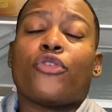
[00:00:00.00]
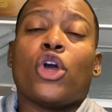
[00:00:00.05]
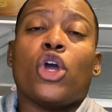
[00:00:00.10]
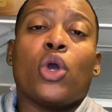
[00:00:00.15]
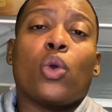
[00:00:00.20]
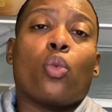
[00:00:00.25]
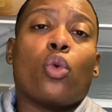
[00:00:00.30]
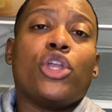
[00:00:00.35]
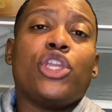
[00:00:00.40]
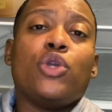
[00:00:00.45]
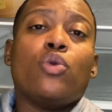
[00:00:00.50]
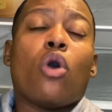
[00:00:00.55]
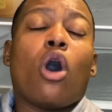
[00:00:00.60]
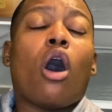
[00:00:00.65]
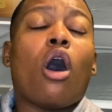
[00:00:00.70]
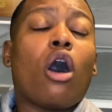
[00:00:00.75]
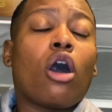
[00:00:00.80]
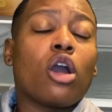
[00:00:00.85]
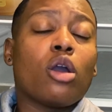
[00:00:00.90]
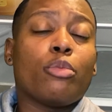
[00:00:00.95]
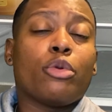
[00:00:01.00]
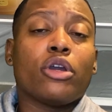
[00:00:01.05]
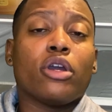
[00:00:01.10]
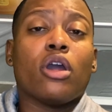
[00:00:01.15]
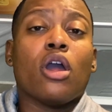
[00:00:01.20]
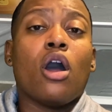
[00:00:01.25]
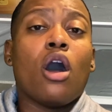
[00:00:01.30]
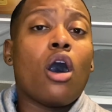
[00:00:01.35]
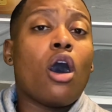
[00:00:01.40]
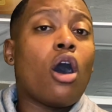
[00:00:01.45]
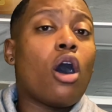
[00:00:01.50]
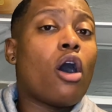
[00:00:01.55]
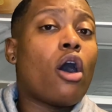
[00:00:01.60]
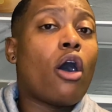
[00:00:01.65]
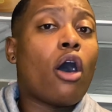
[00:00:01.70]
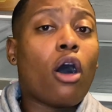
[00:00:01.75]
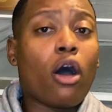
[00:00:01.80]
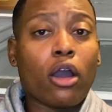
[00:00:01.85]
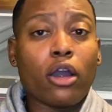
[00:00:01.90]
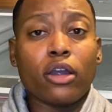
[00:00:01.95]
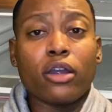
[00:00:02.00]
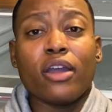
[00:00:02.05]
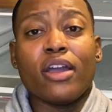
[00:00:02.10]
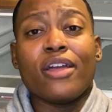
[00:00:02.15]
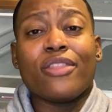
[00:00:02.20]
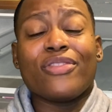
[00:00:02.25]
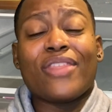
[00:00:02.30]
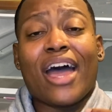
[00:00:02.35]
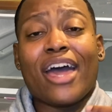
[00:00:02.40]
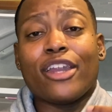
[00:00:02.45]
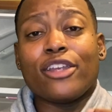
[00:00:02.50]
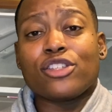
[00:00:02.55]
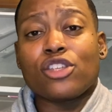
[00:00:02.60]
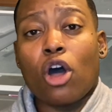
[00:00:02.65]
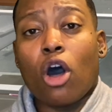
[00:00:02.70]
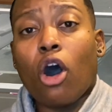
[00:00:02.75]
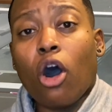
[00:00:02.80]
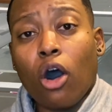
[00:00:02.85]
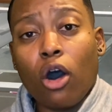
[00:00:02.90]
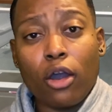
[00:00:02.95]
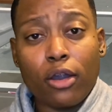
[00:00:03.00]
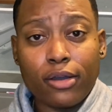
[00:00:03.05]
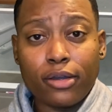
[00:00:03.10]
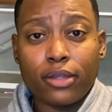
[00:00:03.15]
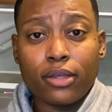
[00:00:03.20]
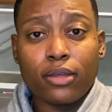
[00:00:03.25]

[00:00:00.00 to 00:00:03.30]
when you harbor a heart that is hard.